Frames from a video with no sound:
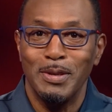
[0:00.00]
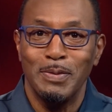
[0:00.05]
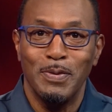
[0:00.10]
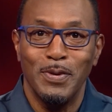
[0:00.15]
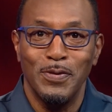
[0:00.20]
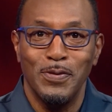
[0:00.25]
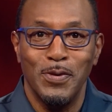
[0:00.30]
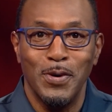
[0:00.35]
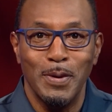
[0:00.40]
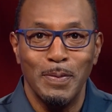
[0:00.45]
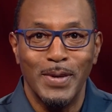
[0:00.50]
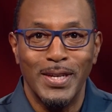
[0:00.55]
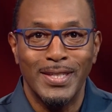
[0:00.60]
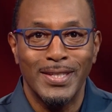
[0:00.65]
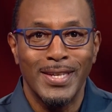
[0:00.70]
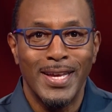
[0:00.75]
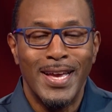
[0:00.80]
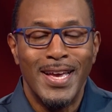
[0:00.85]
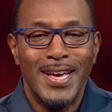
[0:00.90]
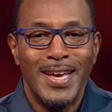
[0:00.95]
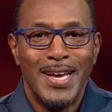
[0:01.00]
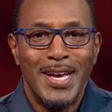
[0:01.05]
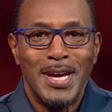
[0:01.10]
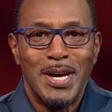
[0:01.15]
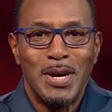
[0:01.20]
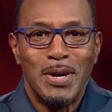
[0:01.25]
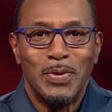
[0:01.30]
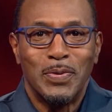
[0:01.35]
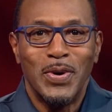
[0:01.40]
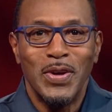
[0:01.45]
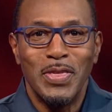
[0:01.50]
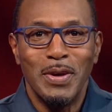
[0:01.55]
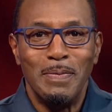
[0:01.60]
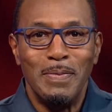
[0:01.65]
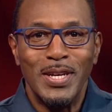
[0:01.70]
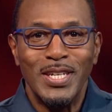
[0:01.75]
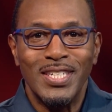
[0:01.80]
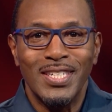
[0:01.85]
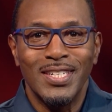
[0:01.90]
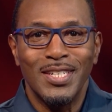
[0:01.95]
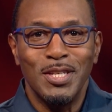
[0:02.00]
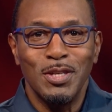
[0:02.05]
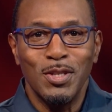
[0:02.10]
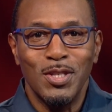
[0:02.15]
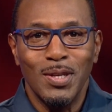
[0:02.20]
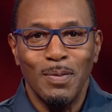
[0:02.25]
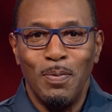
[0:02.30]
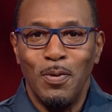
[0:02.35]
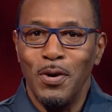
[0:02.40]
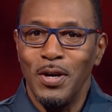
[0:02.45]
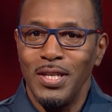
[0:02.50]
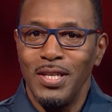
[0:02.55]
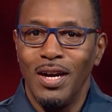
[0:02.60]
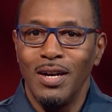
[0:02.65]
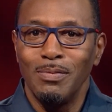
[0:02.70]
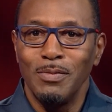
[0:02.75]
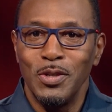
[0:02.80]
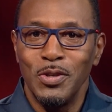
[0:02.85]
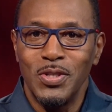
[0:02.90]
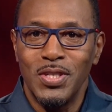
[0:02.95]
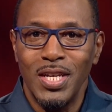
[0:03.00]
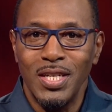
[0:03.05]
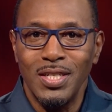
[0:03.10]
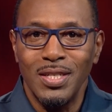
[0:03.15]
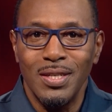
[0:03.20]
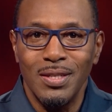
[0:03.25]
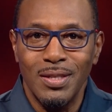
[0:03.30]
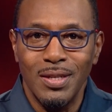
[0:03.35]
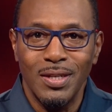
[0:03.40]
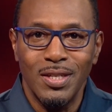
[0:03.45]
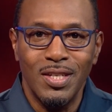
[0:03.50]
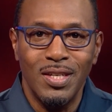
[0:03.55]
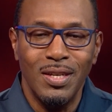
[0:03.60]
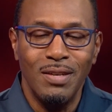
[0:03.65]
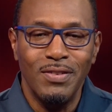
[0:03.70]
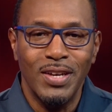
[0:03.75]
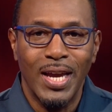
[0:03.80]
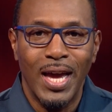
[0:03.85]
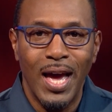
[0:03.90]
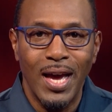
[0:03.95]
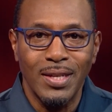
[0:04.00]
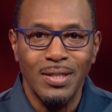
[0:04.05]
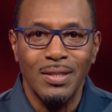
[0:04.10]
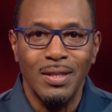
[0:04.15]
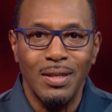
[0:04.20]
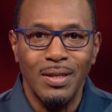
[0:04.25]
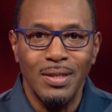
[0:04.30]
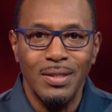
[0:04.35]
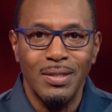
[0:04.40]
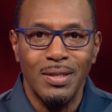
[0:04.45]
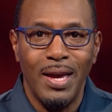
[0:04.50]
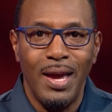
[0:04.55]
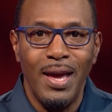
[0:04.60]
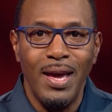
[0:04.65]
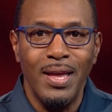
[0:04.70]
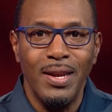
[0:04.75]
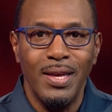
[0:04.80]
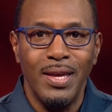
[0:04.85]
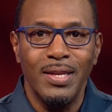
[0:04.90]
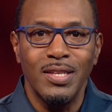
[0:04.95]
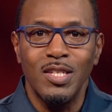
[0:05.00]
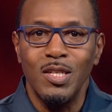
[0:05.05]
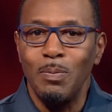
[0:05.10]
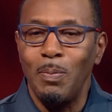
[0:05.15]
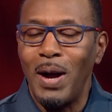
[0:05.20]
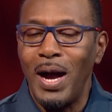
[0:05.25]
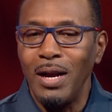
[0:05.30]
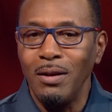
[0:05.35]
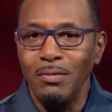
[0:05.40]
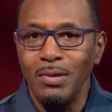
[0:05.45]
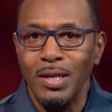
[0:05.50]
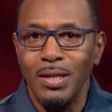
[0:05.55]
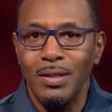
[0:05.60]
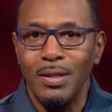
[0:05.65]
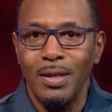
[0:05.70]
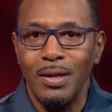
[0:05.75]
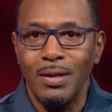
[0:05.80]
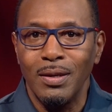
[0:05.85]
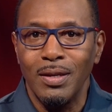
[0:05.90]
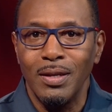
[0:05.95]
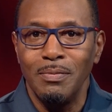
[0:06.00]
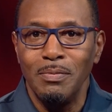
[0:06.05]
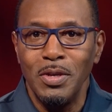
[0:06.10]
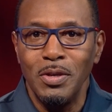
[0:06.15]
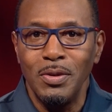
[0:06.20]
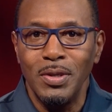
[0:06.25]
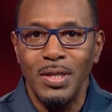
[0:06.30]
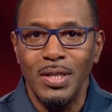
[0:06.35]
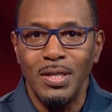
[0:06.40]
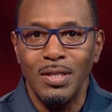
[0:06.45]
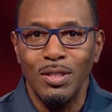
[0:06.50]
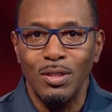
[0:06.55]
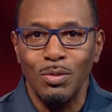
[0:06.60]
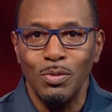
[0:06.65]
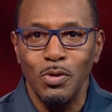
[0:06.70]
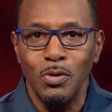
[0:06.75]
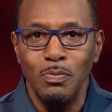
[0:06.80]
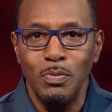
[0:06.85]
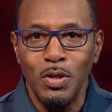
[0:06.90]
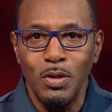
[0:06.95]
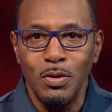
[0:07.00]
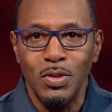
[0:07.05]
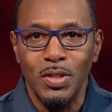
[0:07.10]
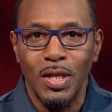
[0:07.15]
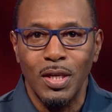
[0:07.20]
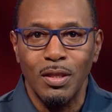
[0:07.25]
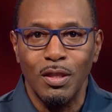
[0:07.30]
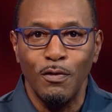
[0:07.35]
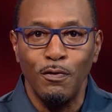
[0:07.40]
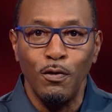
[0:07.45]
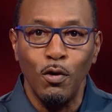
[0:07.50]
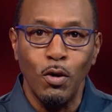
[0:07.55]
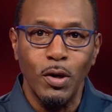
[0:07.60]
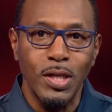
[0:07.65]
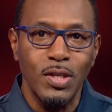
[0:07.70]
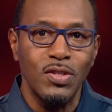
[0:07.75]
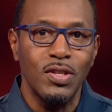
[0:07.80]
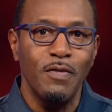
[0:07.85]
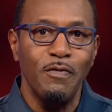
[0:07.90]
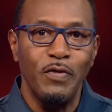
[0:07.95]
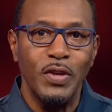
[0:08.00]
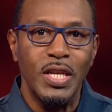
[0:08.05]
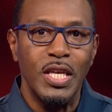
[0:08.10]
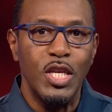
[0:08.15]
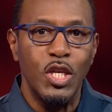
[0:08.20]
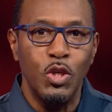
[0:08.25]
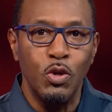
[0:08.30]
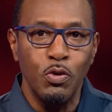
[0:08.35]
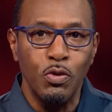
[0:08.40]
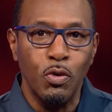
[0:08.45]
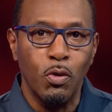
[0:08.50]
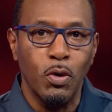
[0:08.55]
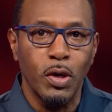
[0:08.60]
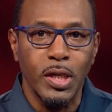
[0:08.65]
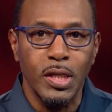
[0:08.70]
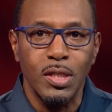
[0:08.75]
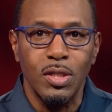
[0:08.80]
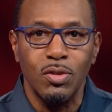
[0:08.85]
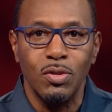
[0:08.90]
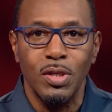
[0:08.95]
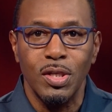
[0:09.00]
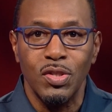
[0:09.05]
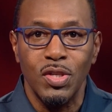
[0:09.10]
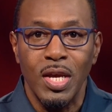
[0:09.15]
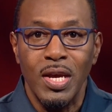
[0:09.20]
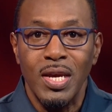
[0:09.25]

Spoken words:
The performance. With a mission to support young musicians in achieving excellence and inspiring their communities through music, the Florida Symphony Youth Orchestra's